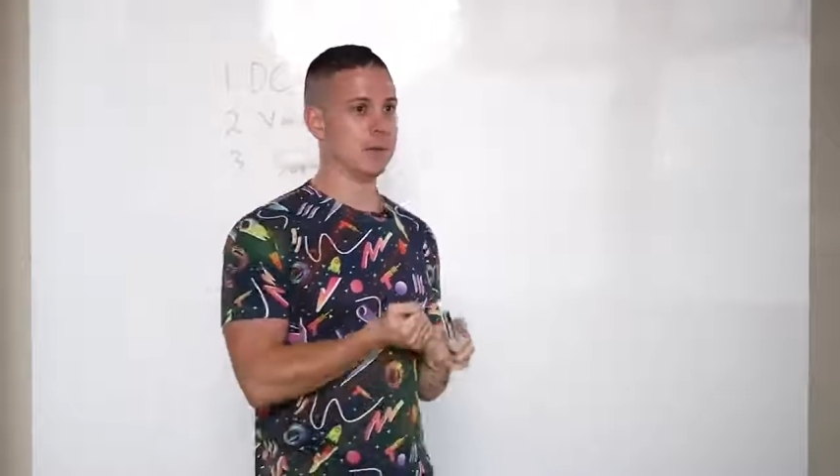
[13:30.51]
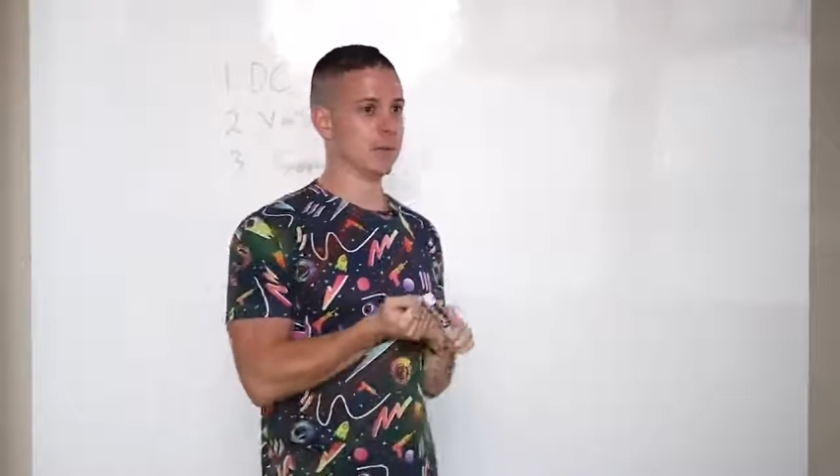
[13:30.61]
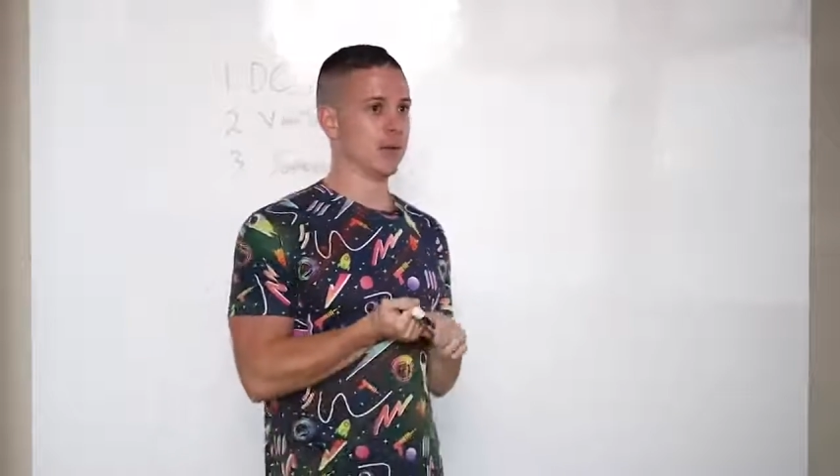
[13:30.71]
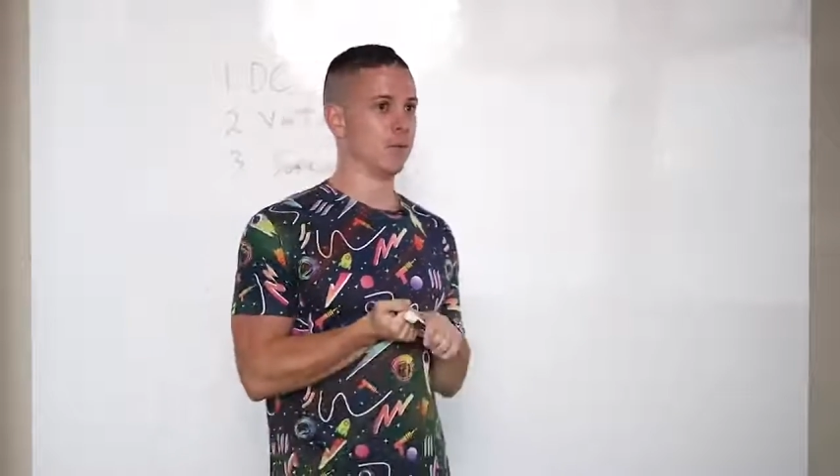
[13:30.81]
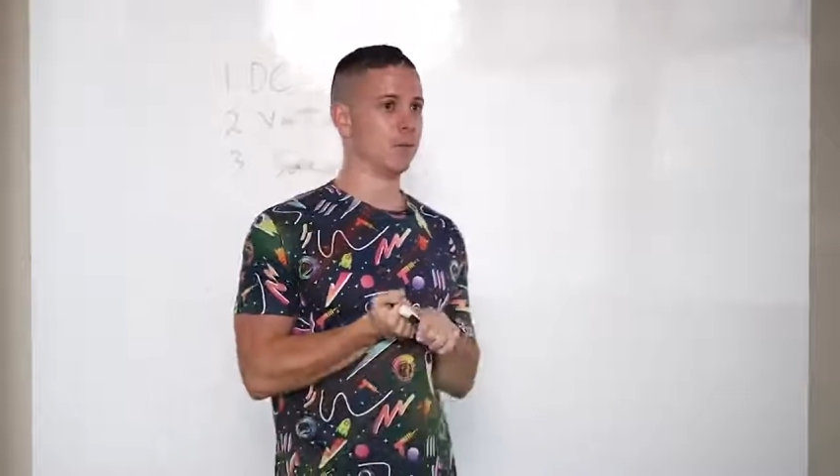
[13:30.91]
people
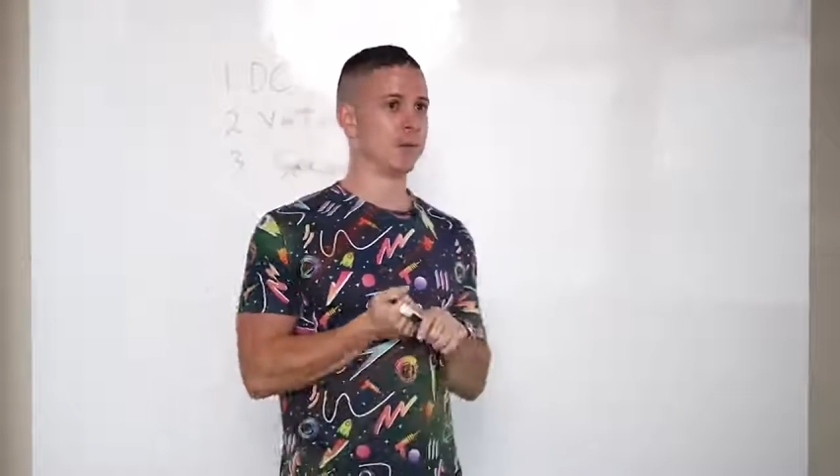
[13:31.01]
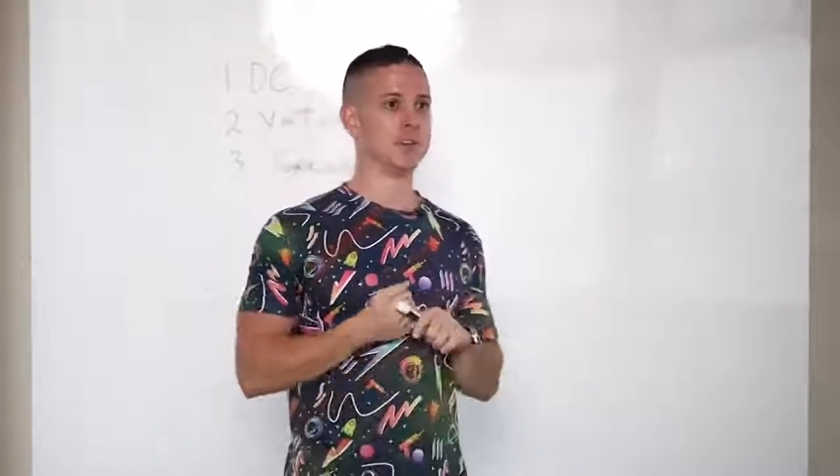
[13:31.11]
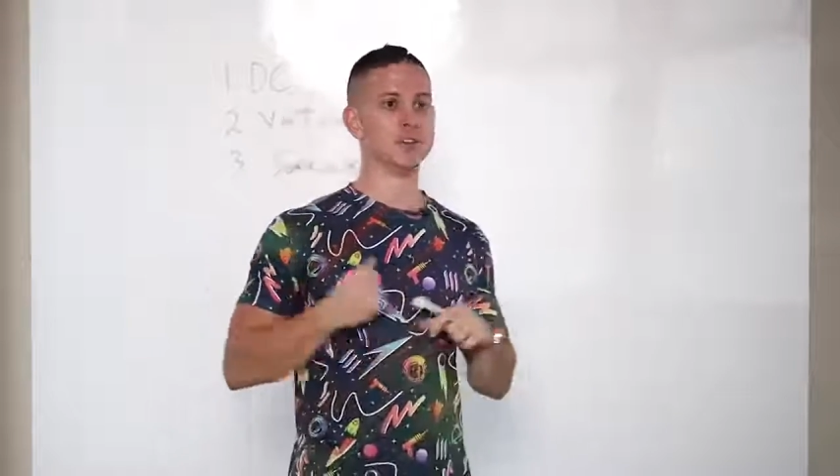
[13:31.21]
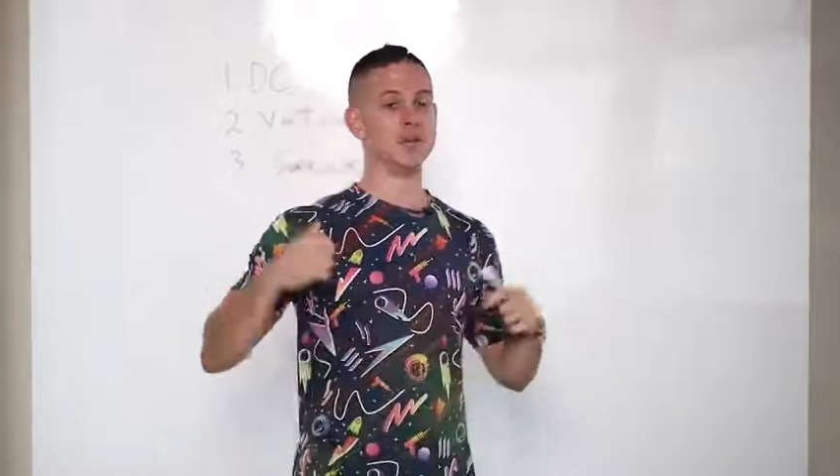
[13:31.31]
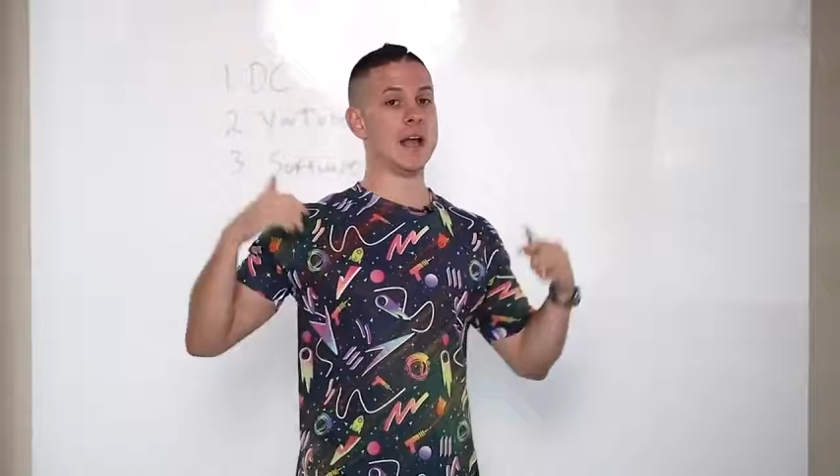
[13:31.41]
that want me
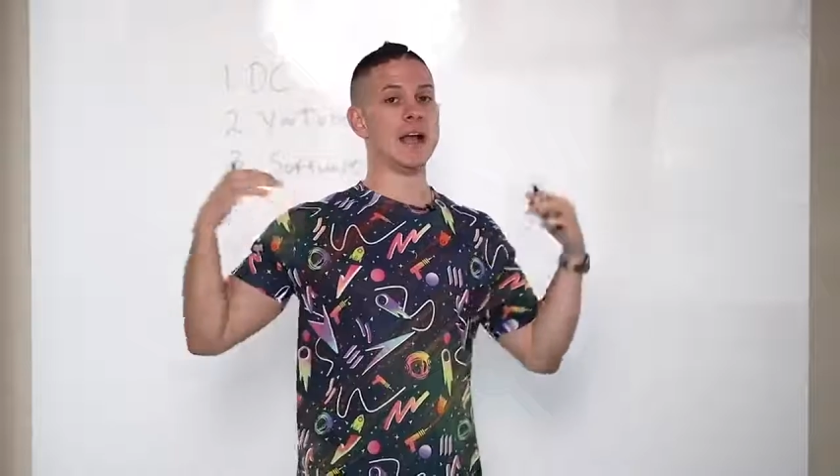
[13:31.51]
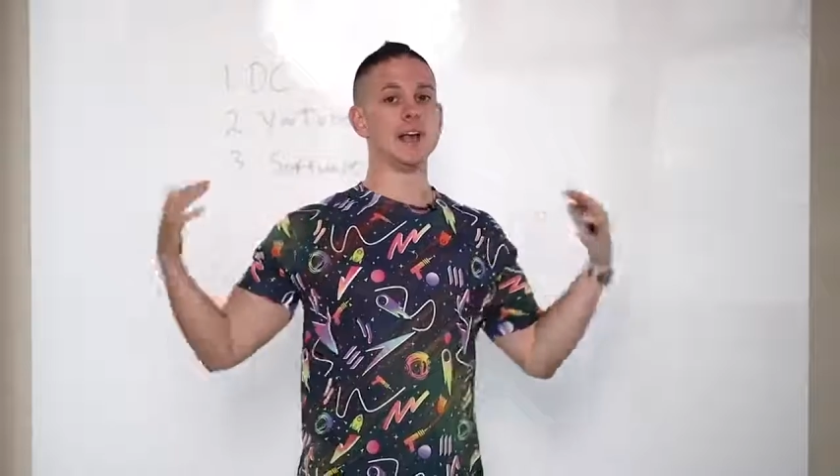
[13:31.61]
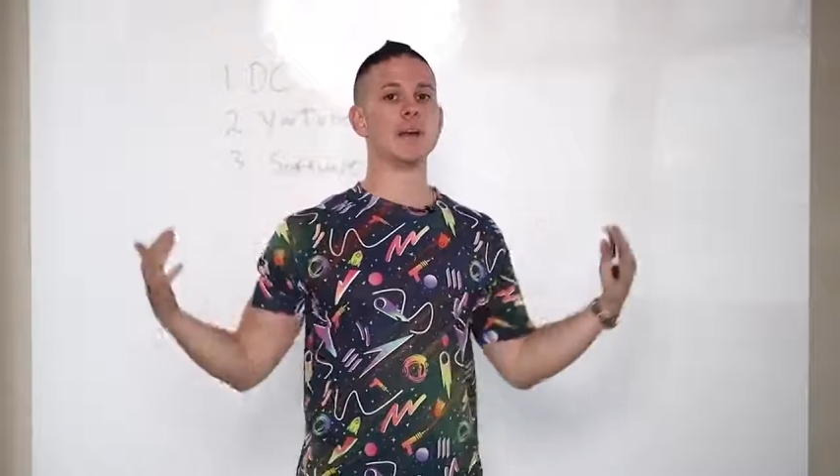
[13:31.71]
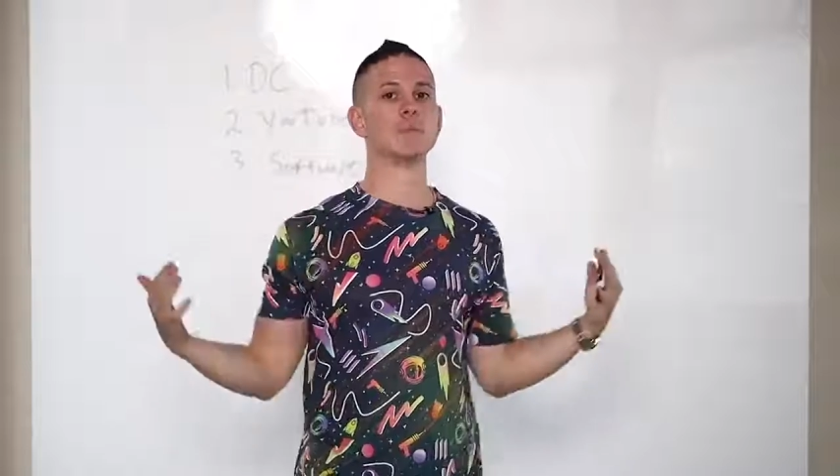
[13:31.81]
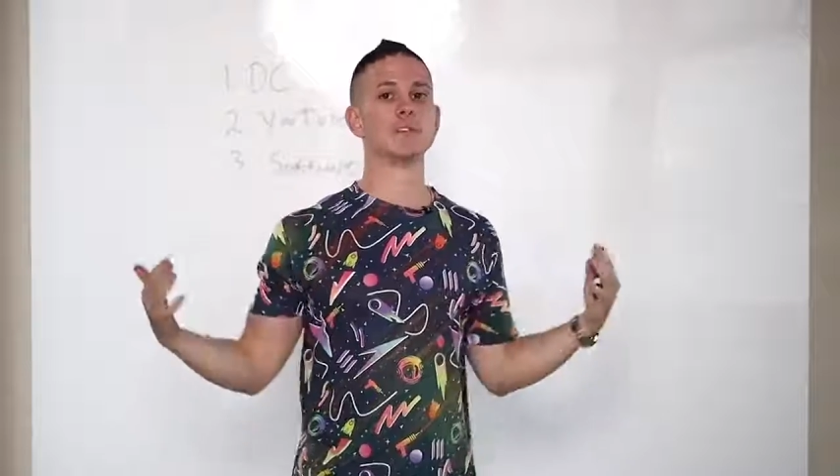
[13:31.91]
to do
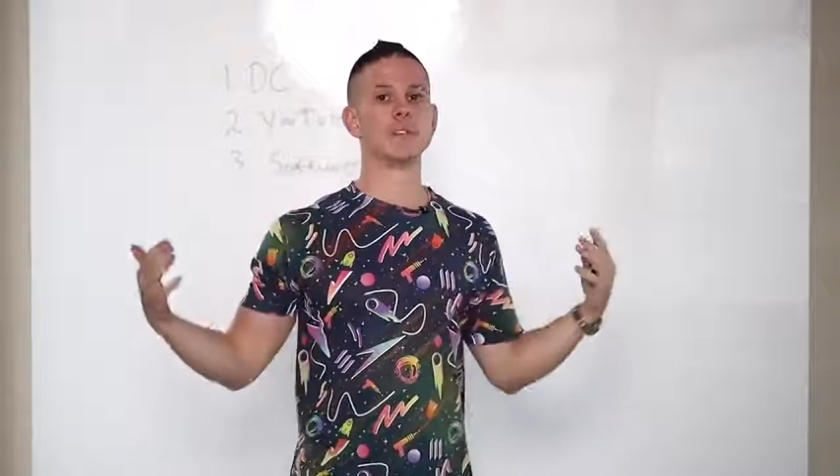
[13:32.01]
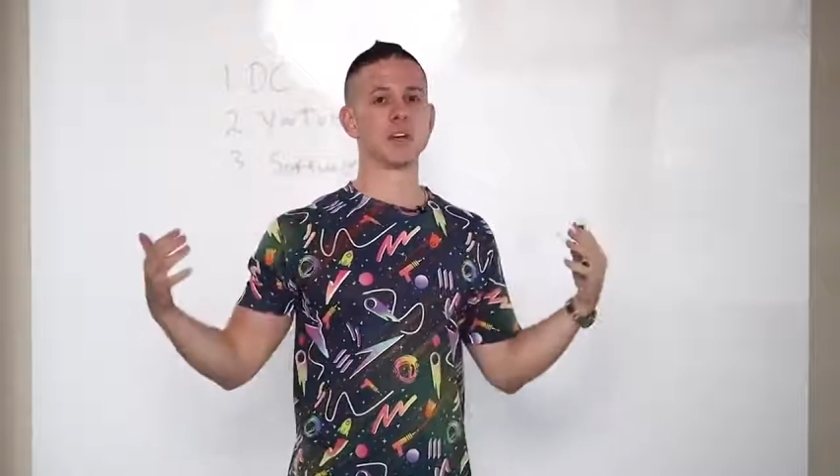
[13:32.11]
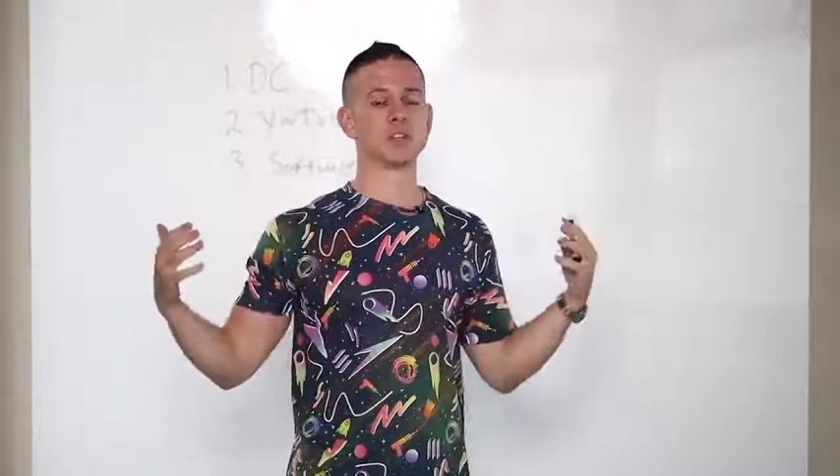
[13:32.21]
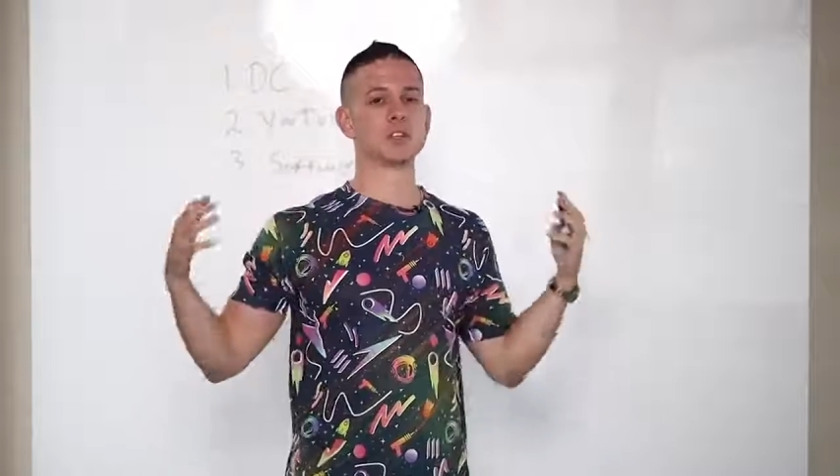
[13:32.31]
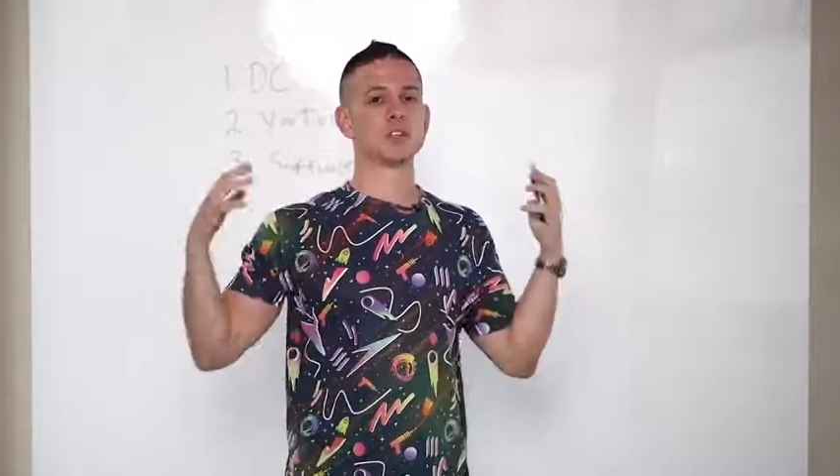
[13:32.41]
any number of things, right?